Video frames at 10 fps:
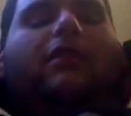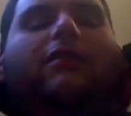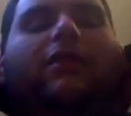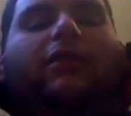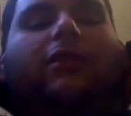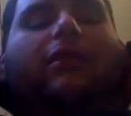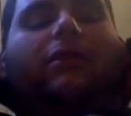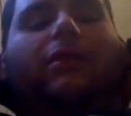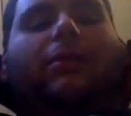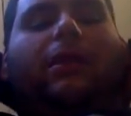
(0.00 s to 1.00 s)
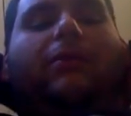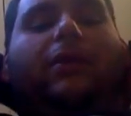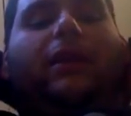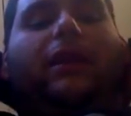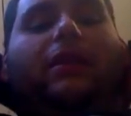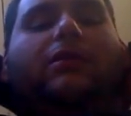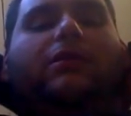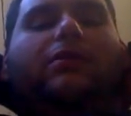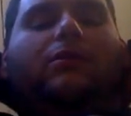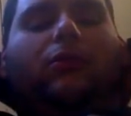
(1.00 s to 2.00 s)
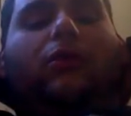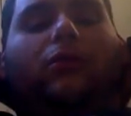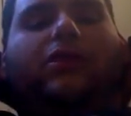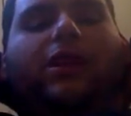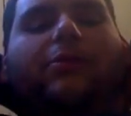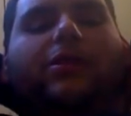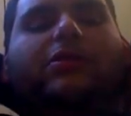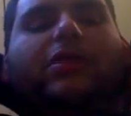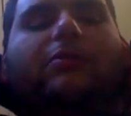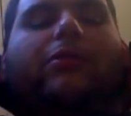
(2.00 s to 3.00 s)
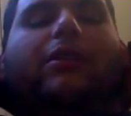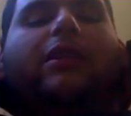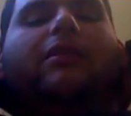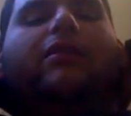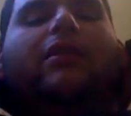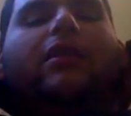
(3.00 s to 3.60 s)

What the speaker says: of his WWE World Championship reigns